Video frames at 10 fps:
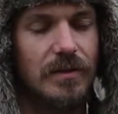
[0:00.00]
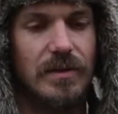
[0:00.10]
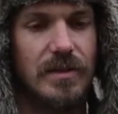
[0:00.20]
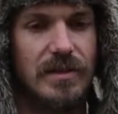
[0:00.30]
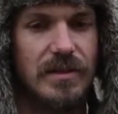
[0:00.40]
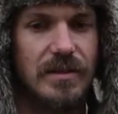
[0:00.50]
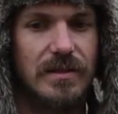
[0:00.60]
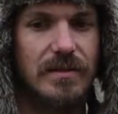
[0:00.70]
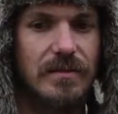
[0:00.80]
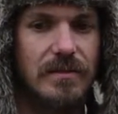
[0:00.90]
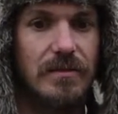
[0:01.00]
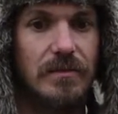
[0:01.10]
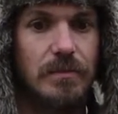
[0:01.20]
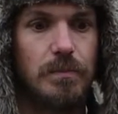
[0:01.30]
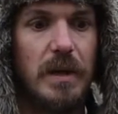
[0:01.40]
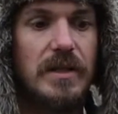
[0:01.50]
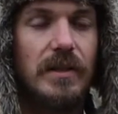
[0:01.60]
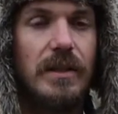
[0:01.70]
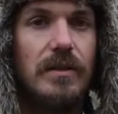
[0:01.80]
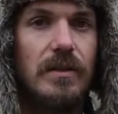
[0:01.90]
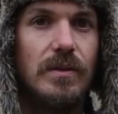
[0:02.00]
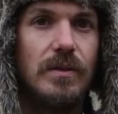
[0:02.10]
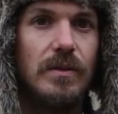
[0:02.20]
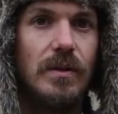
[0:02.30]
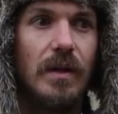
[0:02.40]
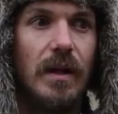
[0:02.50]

just basically knew